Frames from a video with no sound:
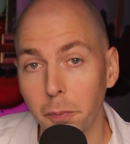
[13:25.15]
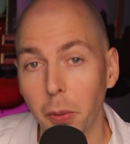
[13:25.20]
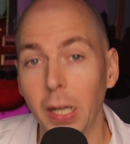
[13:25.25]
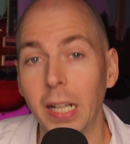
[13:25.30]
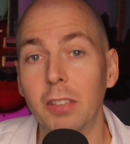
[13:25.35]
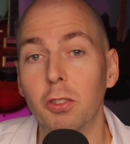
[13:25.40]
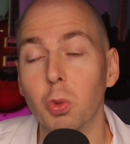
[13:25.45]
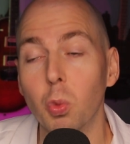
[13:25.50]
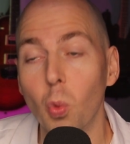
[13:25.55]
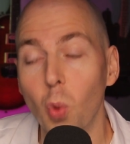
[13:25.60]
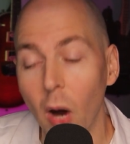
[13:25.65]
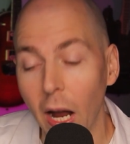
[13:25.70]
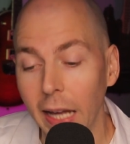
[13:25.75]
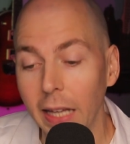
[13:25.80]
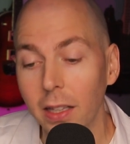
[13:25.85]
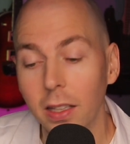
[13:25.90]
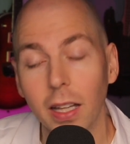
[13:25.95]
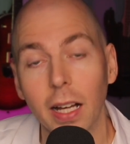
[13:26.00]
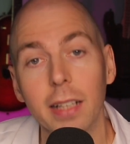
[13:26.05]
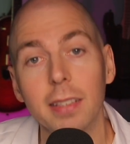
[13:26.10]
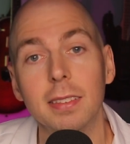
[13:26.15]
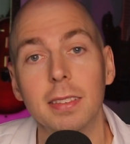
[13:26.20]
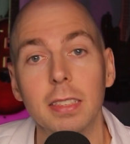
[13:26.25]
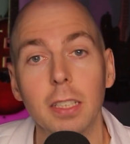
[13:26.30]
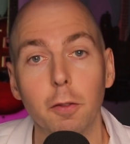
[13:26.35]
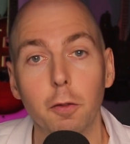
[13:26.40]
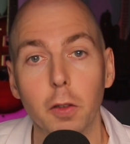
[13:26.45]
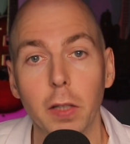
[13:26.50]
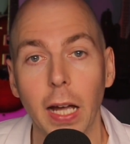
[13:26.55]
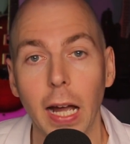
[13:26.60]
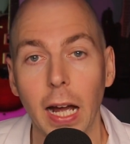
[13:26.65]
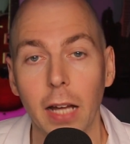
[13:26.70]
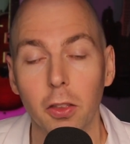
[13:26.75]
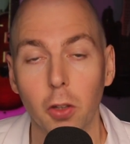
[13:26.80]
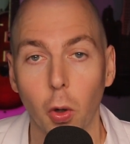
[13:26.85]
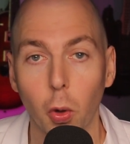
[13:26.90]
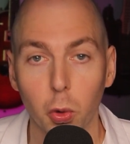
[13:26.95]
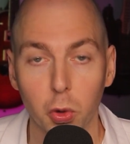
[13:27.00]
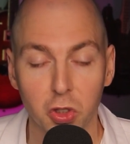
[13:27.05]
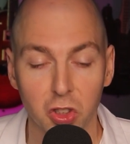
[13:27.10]
but it's way less than if we had
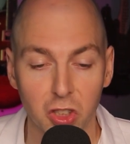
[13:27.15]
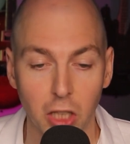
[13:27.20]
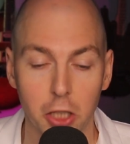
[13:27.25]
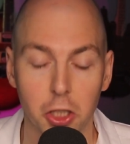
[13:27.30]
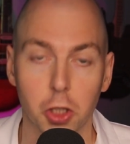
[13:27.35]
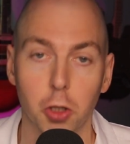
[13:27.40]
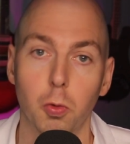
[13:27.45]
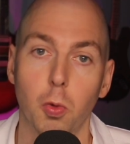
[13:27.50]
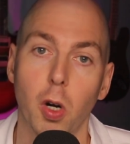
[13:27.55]
the whole session